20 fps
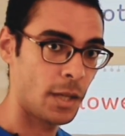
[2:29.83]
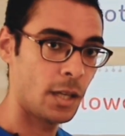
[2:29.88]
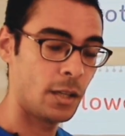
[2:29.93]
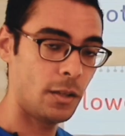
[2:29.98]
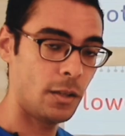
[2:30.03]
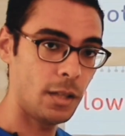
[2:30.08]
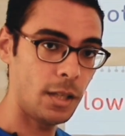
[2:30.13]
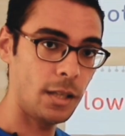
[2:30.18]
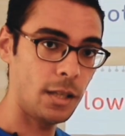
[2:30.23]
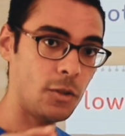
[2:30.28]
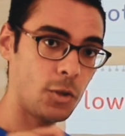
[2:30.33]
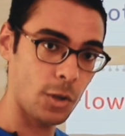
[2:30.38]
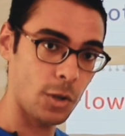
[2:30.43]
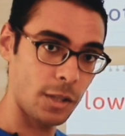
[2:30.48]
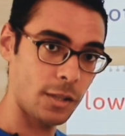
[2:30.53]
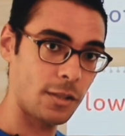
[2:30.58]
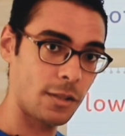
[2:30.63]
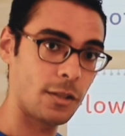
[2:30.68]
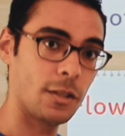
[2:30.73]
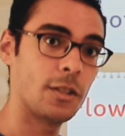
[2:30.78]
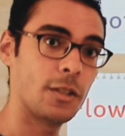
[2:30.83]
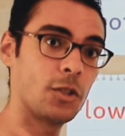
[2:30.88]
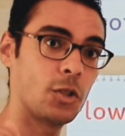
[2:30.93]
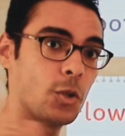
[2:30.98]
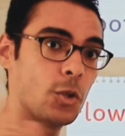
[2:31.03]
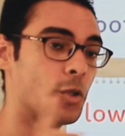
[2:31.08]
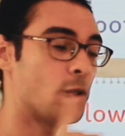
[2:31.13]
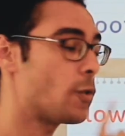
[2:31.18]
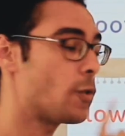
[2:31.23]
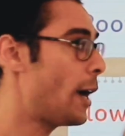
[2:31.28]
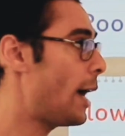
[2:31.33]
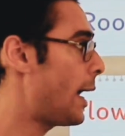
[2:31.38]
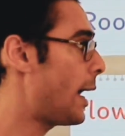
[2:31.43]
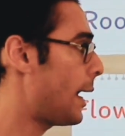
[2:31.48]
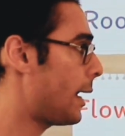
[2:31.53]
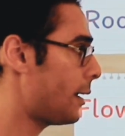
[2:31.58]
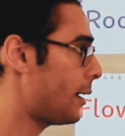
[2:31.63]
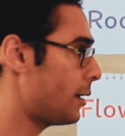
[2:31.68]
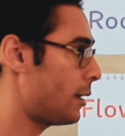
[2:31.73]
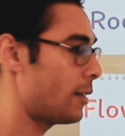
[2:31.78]
You need just to
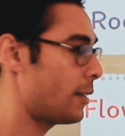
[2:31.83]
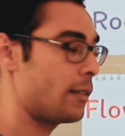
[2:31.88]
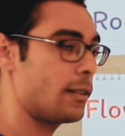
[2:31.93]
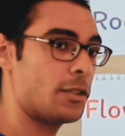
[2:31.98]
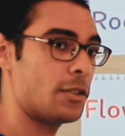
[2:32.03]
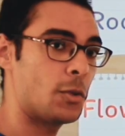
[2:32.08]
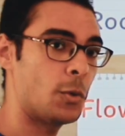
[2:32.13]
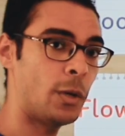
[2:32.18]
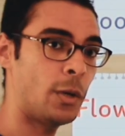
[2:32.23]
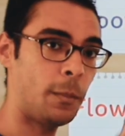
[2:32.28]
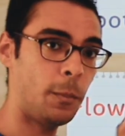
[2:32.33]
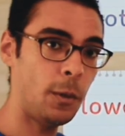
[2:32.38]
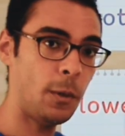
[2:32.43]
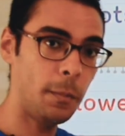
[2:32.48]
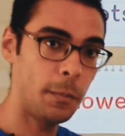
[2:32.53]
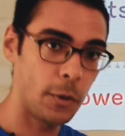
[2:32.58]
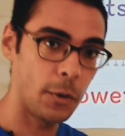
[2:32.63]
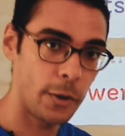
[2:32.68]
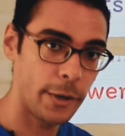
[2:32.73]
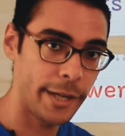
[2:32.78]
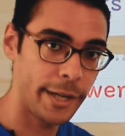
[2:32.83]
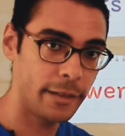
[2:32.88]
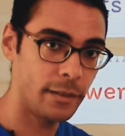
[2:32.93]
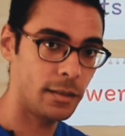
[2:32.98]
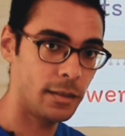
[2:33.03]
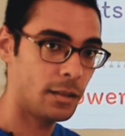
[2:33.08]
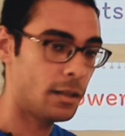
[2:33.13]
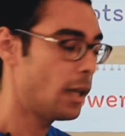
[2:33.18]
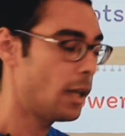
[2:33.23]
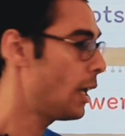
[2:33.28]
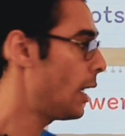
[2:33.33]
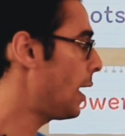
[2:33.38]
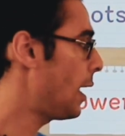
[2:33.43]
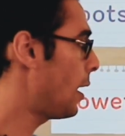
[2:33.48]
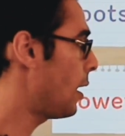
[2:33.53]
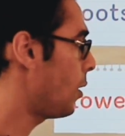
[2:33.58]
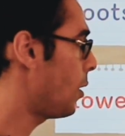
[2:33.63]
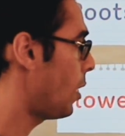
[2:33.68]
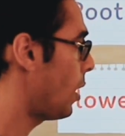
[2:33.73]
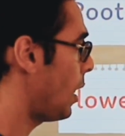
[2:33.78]
drag the suitable part
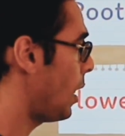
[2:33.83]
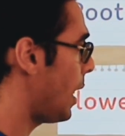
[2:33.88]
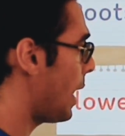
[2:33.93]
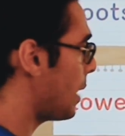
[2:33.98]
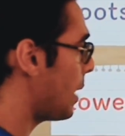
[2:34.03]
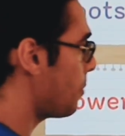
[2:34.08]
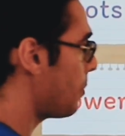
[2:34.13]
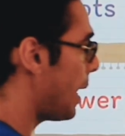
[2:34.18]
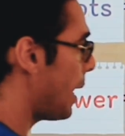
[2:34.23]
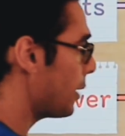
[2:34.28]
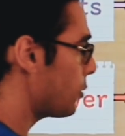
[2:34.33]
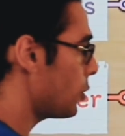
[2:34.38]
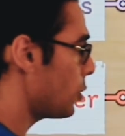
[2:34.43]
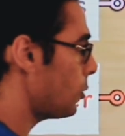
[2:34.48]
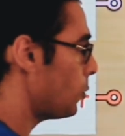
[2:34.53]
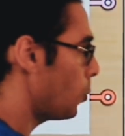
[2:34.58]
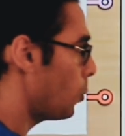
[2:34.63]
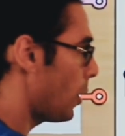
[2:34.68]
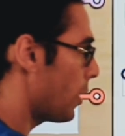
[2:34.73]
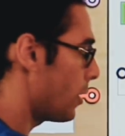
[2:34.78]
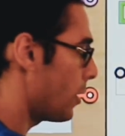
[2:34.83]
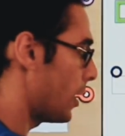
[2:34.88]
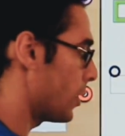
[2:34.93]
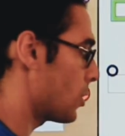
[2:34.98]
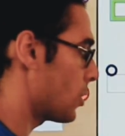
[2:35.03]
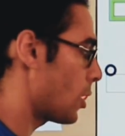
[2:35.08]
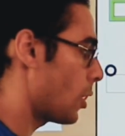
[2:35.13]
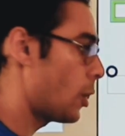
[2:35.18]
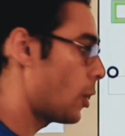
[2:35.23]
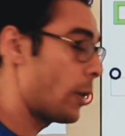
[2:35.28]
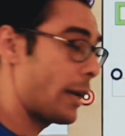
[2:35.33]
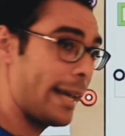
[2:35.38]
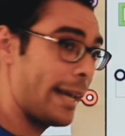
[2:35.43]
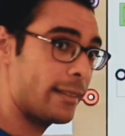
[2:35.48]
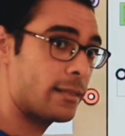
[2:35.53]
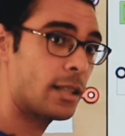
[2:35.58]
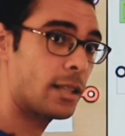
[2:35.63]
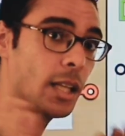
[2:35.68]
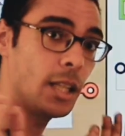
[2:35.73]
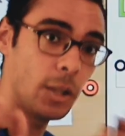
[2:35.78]
and match it with its
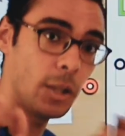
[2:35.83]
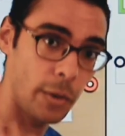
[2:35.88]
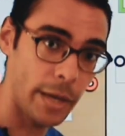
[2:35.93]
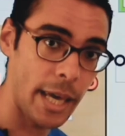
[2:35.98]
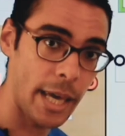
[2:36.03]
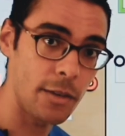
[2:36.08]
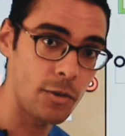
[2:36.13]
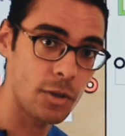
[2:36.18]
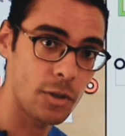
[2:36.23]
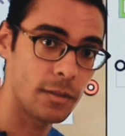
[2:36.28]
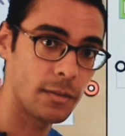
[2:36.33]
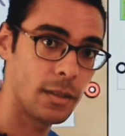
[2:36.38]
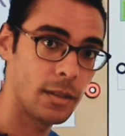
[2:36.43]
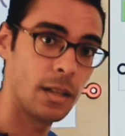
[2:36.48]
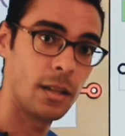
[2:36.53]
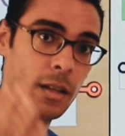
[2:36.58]
correct location.